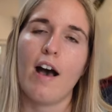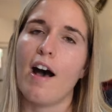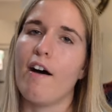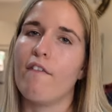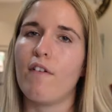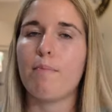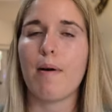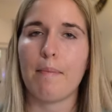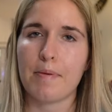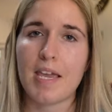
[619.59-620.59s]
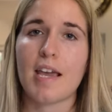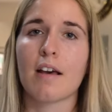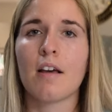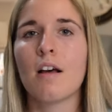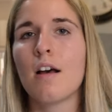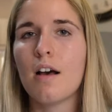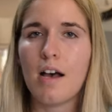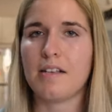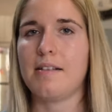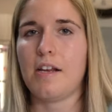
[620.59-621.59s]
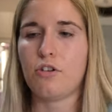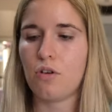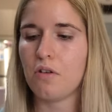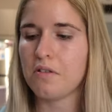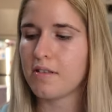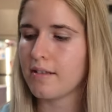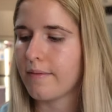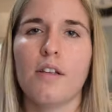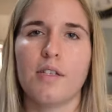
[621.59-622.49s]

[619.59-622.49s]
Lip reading: of puppy essentials.